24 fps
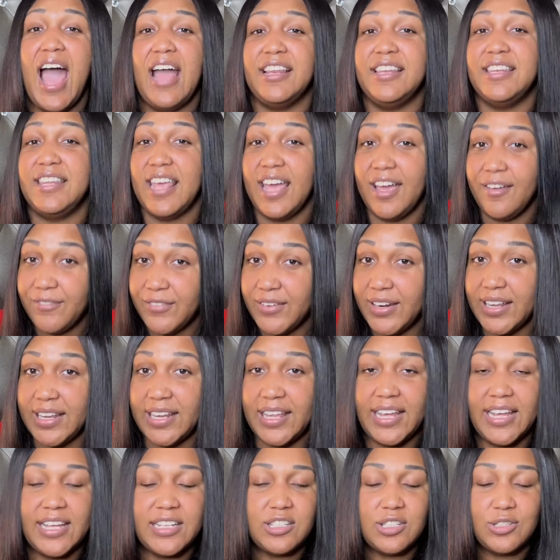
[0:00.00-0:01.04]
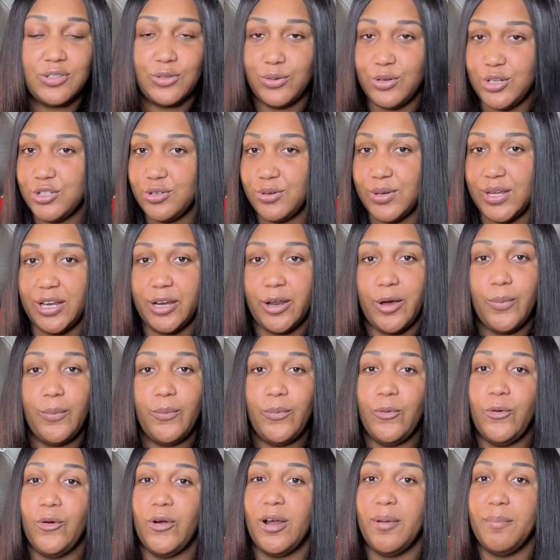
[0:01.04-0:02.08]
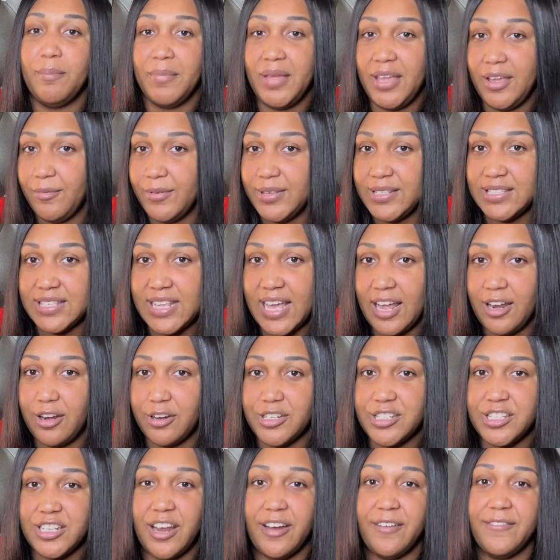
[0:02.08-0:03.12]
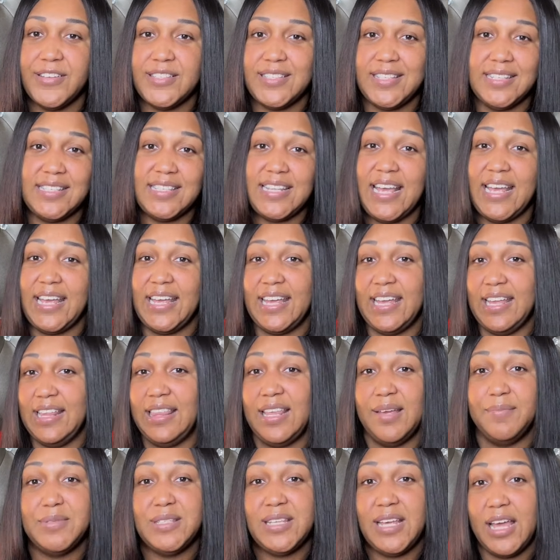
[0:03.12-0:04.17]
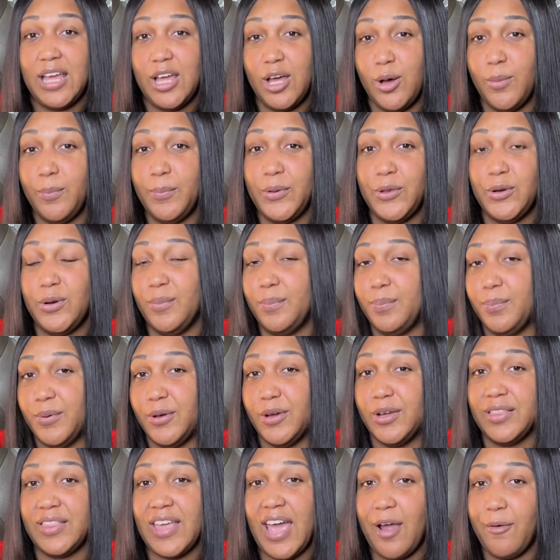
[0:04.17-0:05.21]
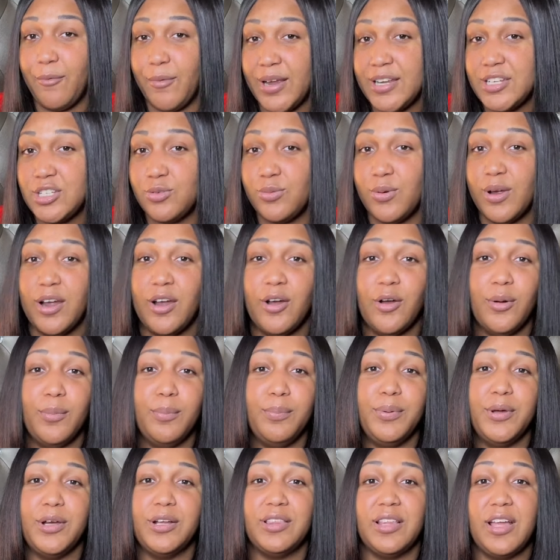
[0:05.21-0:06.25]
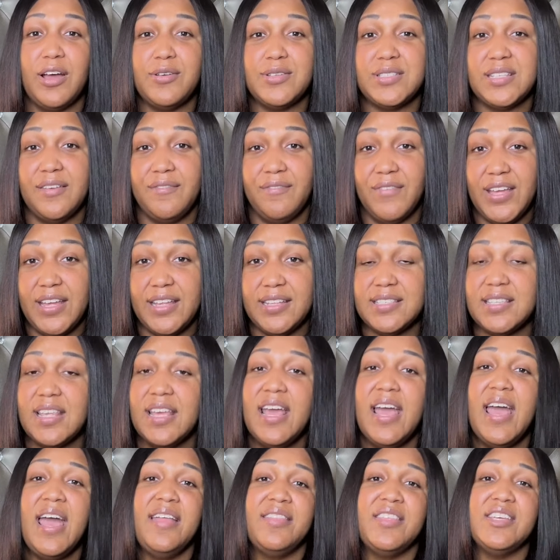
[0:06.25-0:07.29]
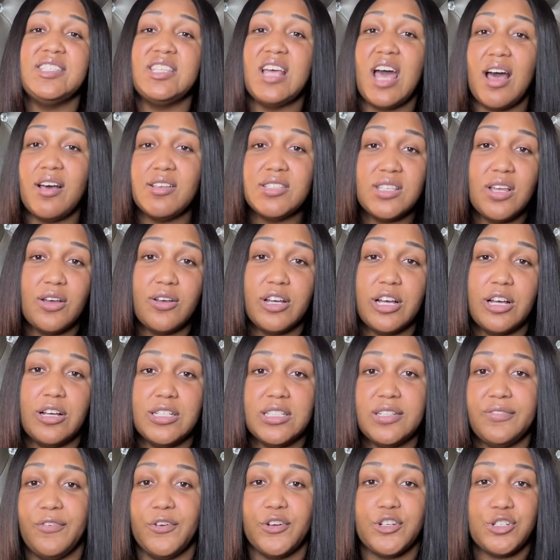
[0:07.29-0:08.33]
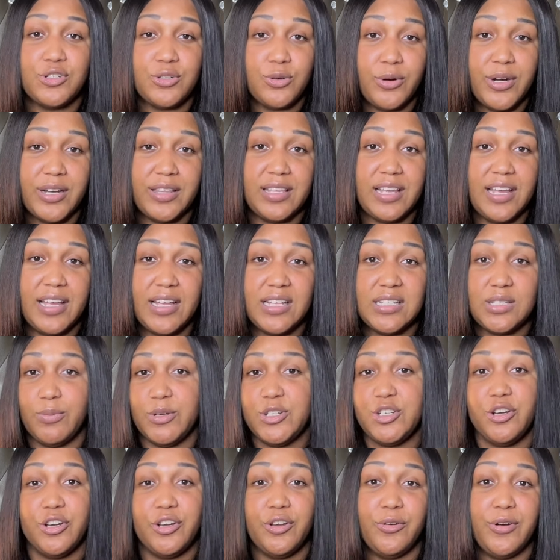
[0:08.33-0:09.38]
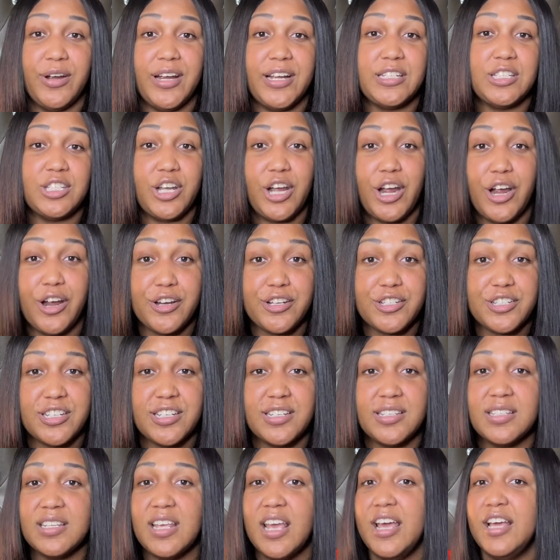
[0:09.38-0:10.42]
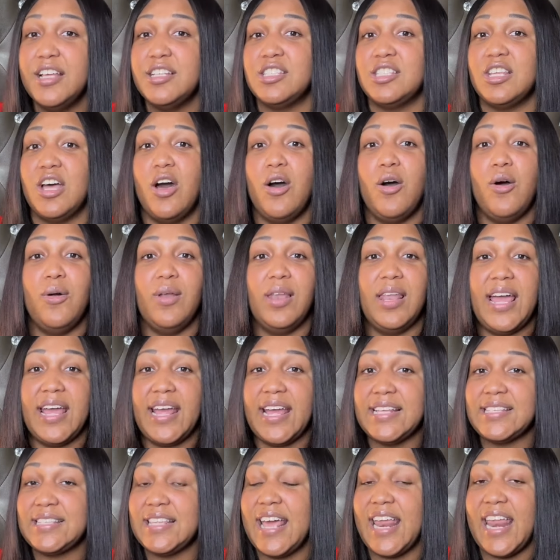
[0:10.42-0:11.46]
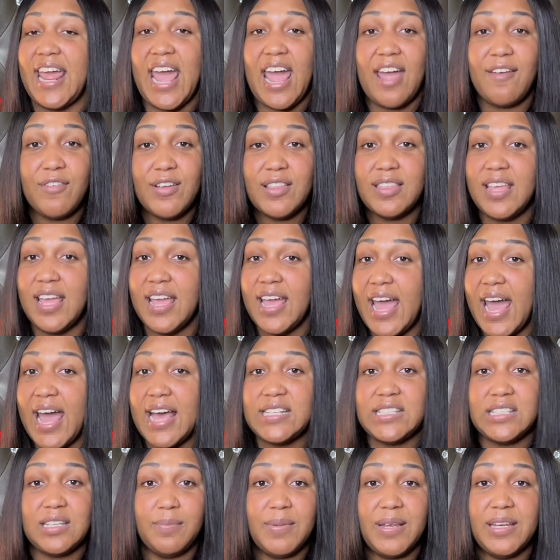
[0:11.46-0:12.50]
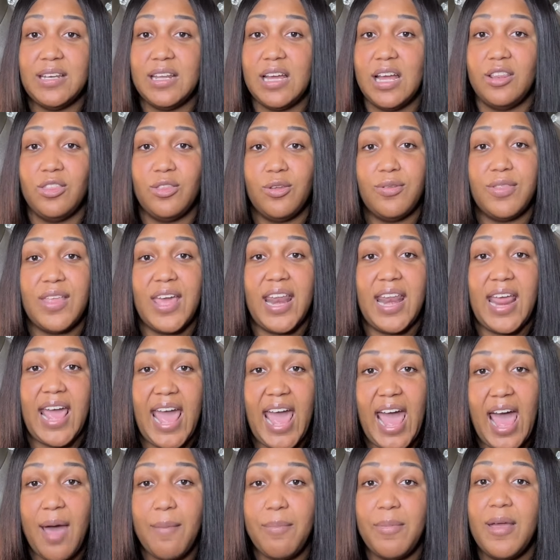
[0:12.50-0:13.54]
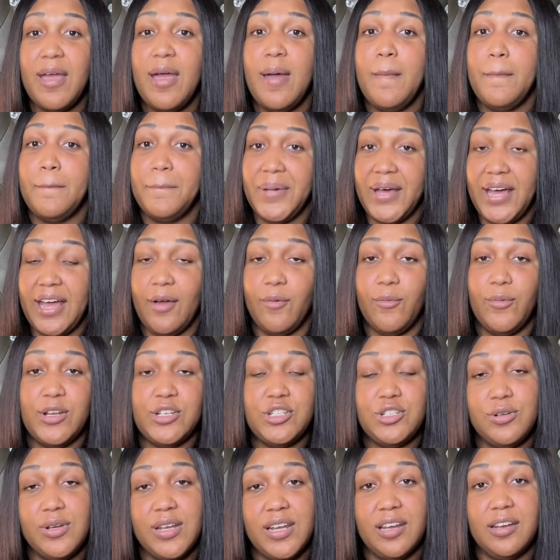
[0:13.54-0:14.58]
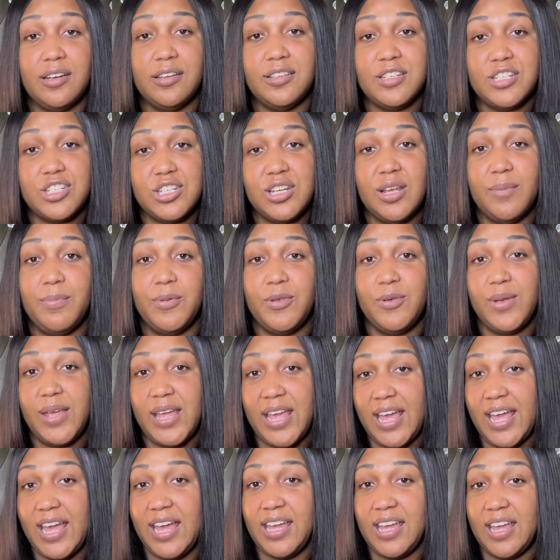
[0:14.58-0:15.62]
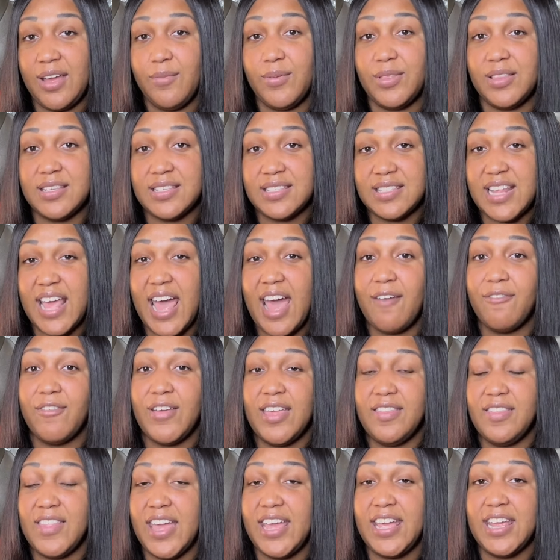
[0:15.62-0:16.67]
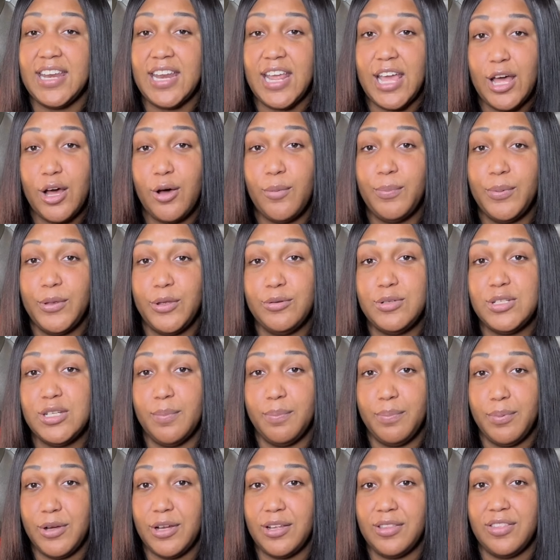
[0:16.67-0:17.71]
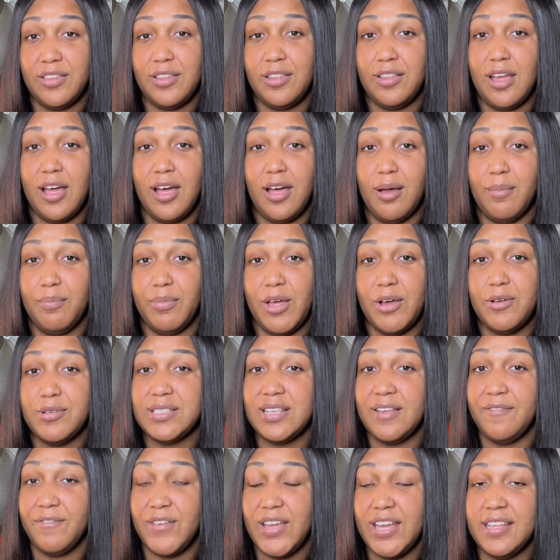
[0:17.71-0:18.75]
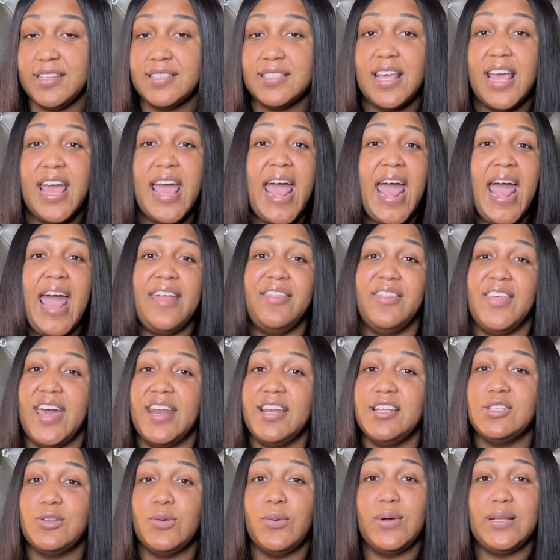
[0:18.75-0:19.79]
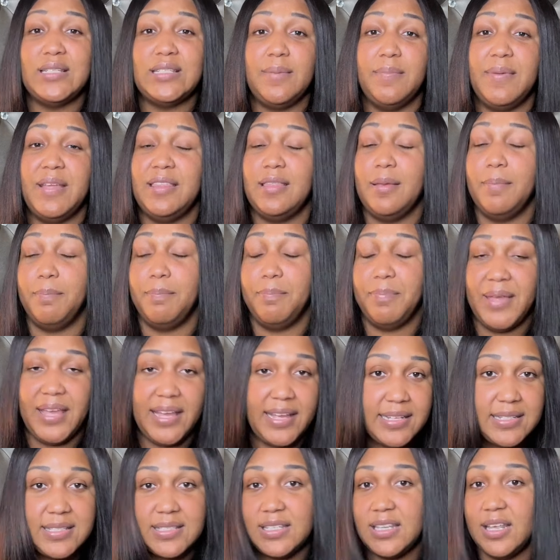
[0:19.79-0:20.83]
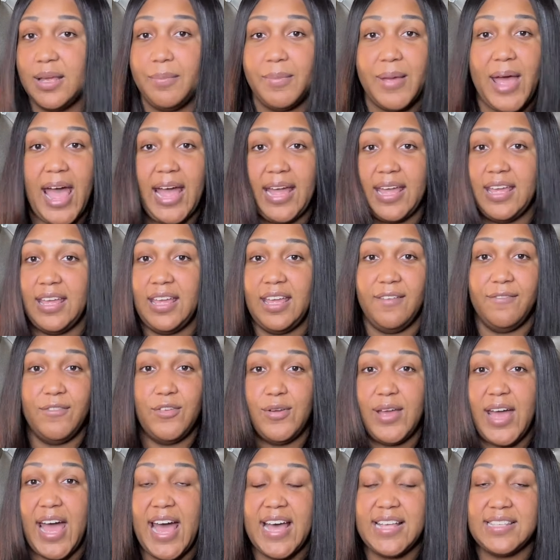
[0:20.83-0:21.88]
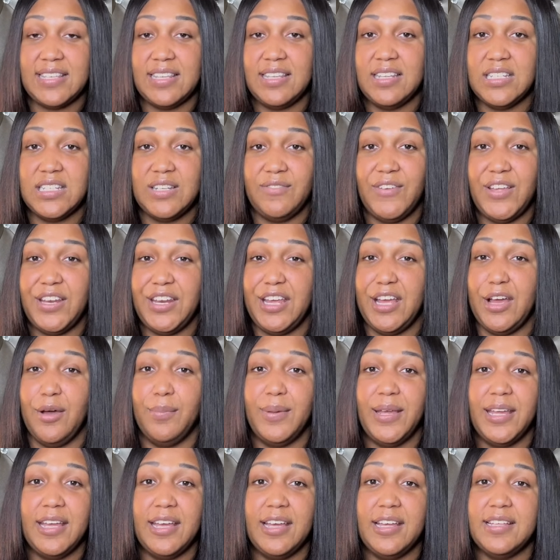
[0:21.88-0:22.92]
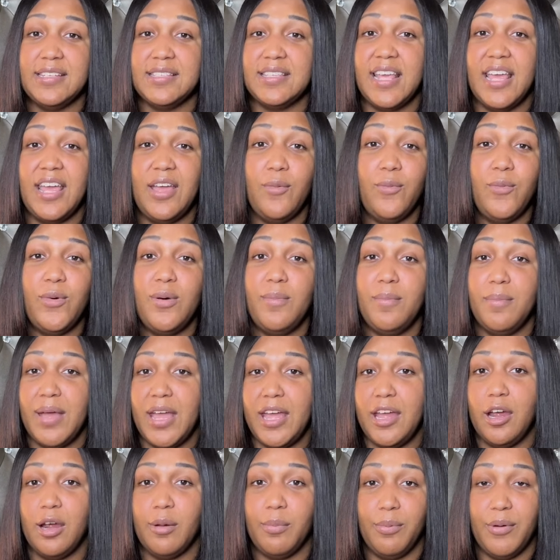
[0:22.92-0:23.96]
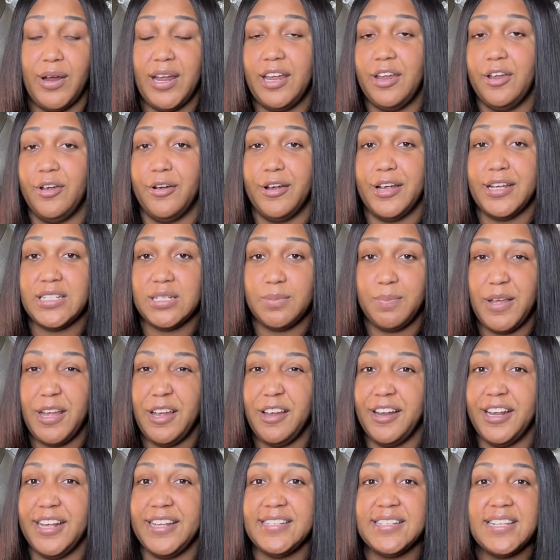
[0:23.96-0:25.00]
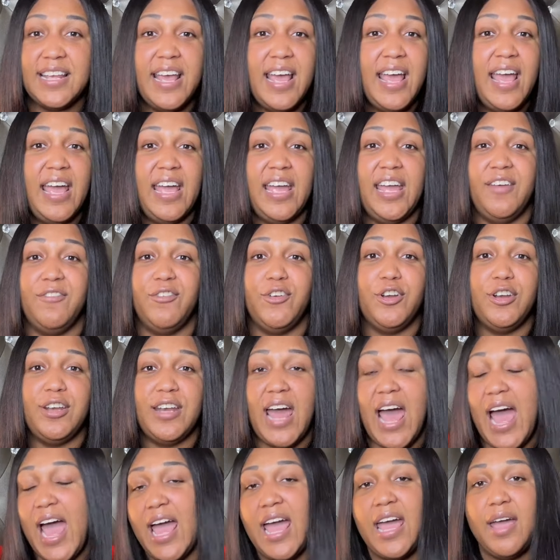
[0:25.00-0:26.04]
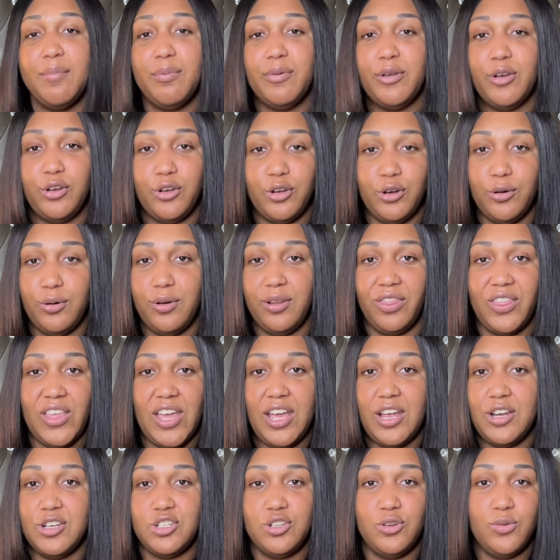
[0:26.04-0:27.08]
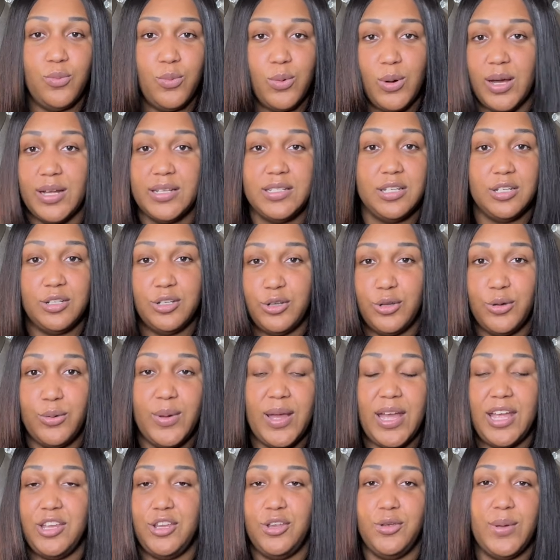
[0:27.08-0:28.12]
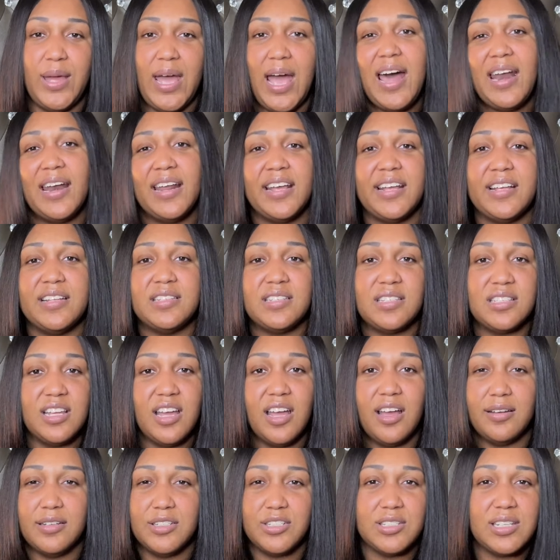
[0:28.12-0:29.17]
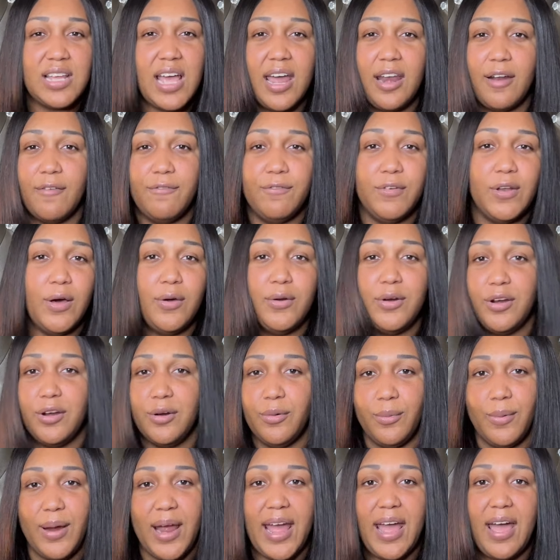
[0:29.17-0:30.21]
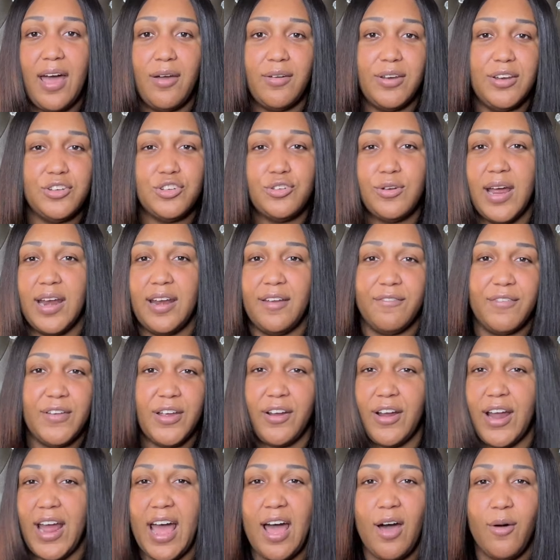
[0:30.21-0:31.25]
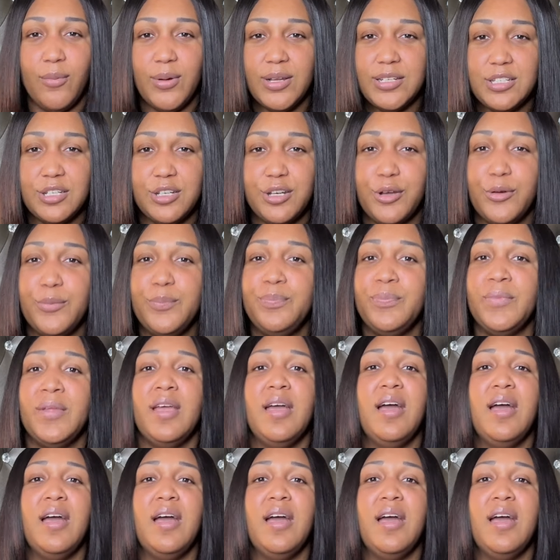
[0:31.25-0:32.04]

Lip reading: definitely as soon as you get on board, meet with sailor services and get them to help you to book that restaurant or book those events. This also goes for shore things, which are your excursions. So like I said, everything has to be done through that app, but once you get on the ship, you can get with the staff and they can help you to book those events. And that is going to be the biggest tip I can give you guys in this video, because it will make or break your experience if you're not able to do the things you want to do and you kind of get stuck just kind of floating around and trying to figure out what to do.